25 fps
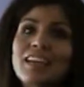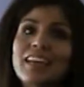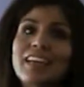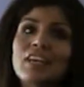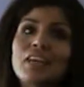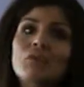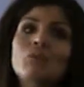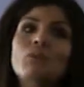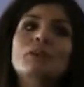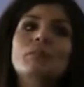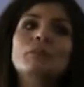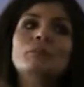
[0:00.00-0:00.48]

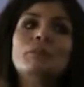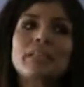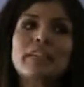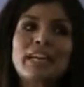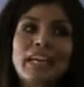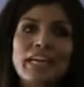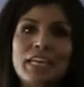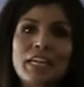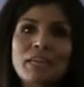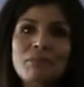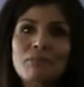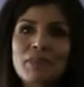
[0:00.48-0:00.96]
in what
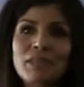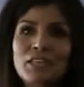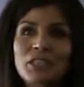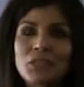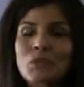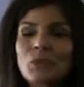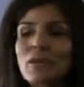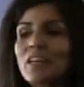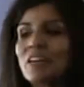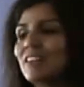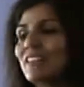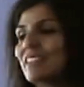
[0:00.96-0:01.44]
became
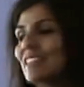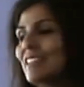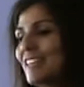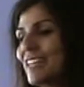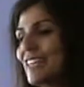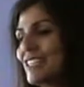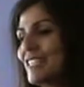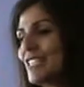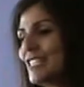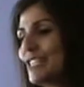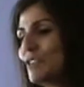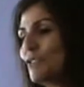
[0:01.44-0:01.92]
Israel in
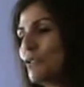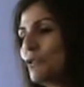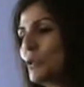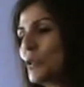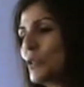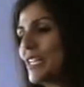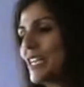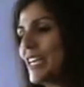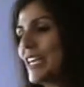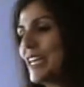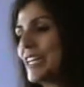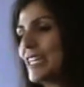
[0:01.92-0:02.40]

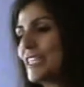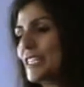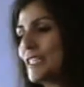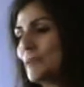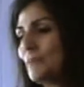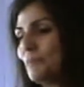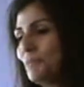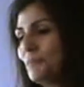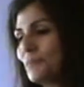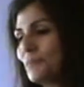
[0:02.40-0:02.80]
1948.